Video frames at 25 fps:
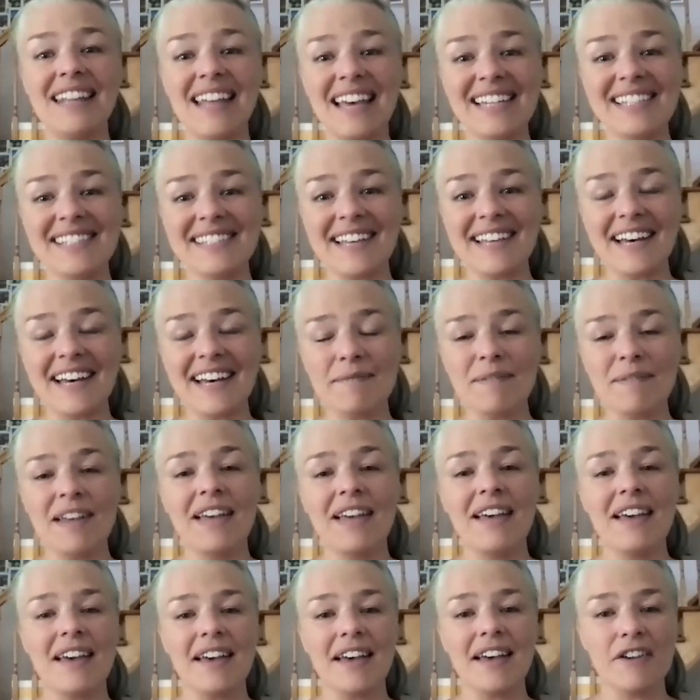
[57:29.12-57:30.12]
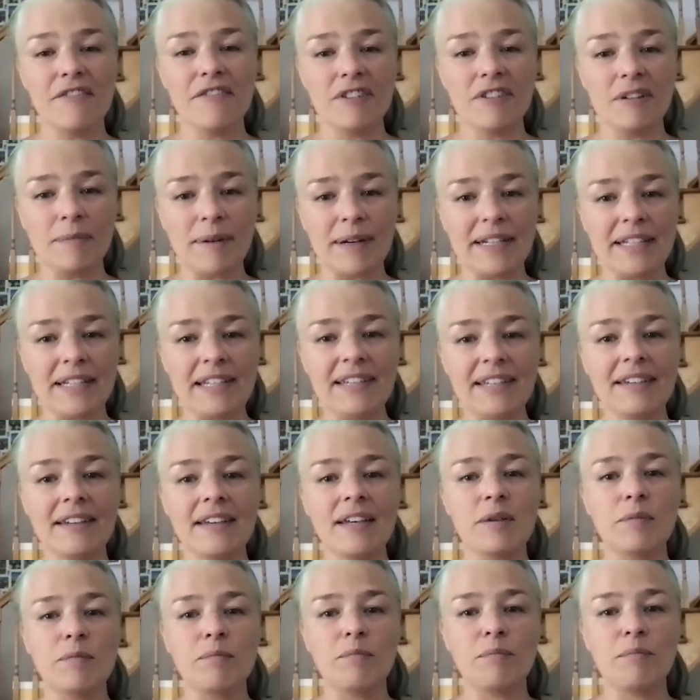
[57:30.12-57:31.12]
next time, everybody,
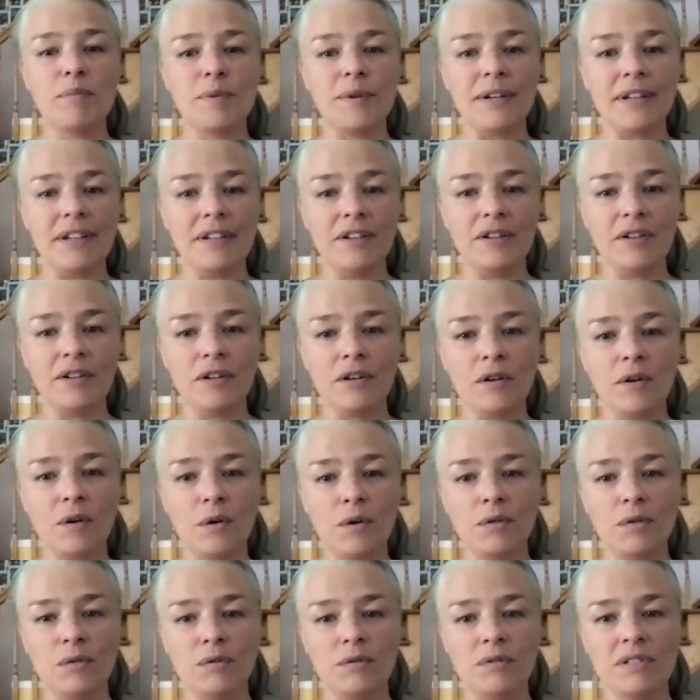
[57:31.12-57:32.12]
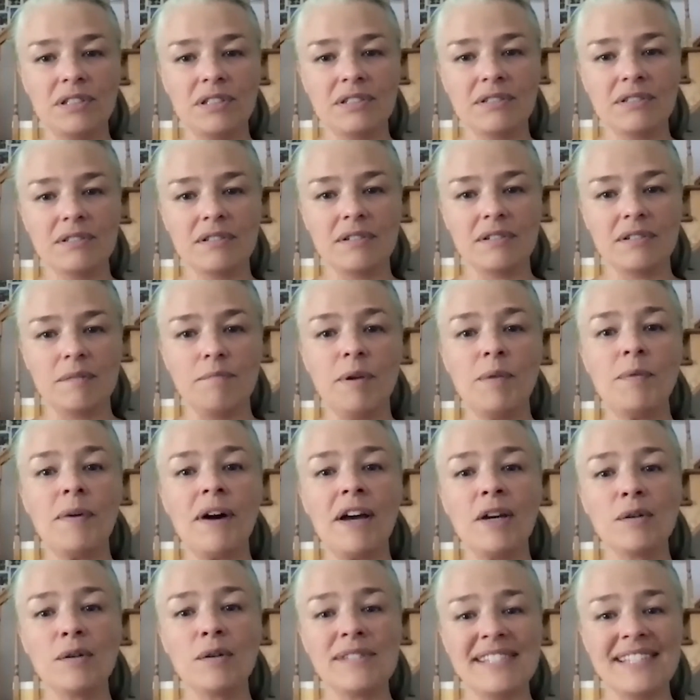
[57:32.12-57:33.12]
bring your own
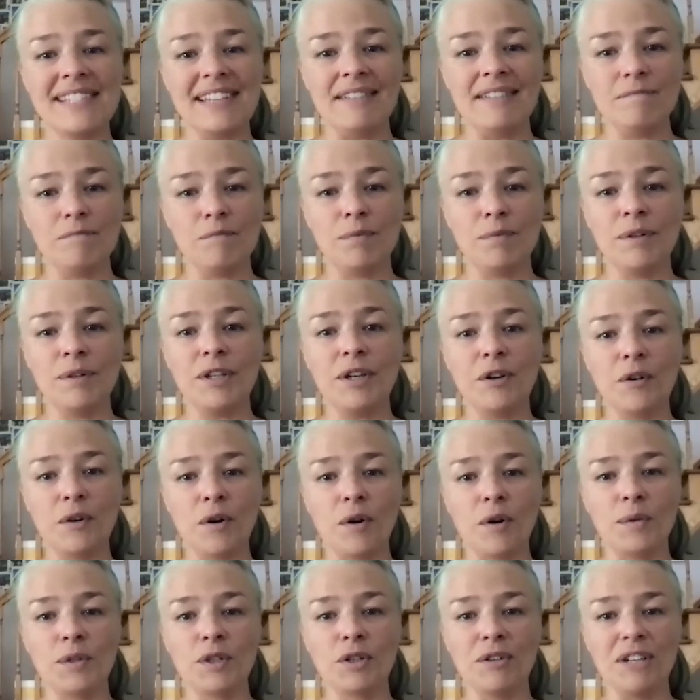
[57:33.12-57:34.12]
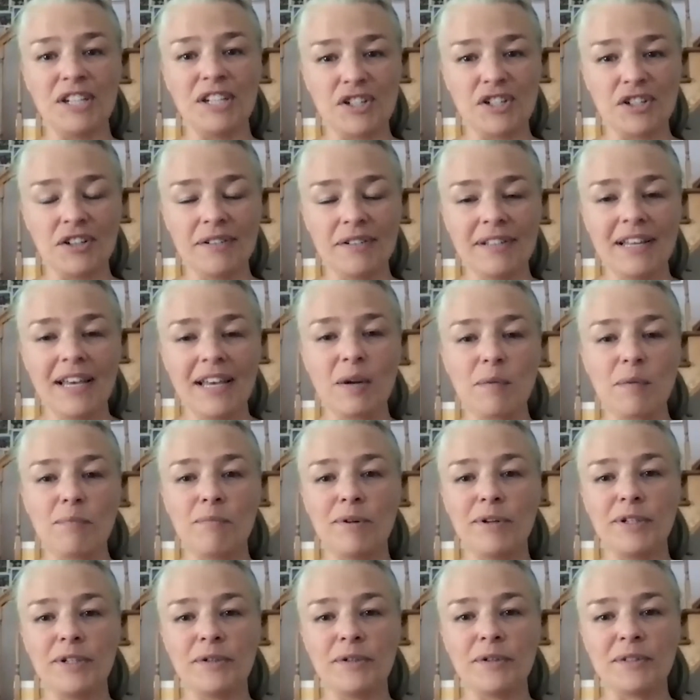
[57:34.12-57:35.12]
BYOC. Bring your own creature.
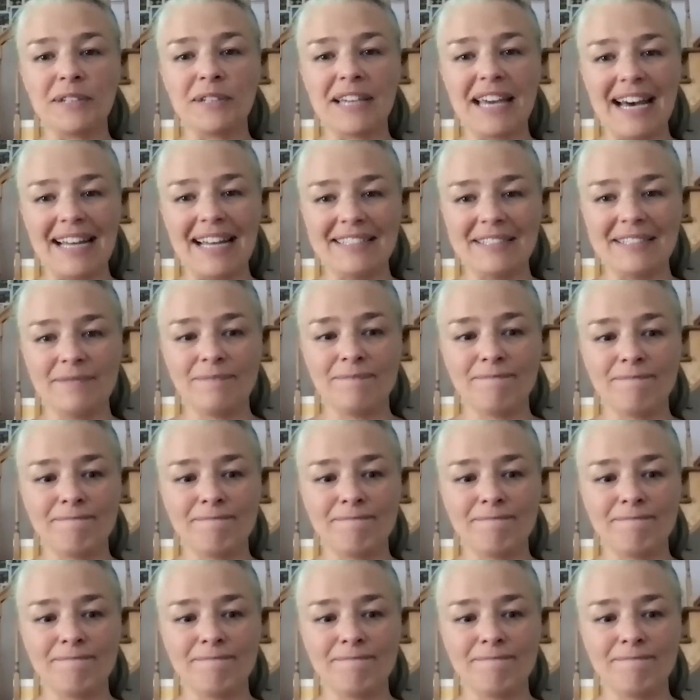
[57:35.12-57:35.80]
Bring your own cat.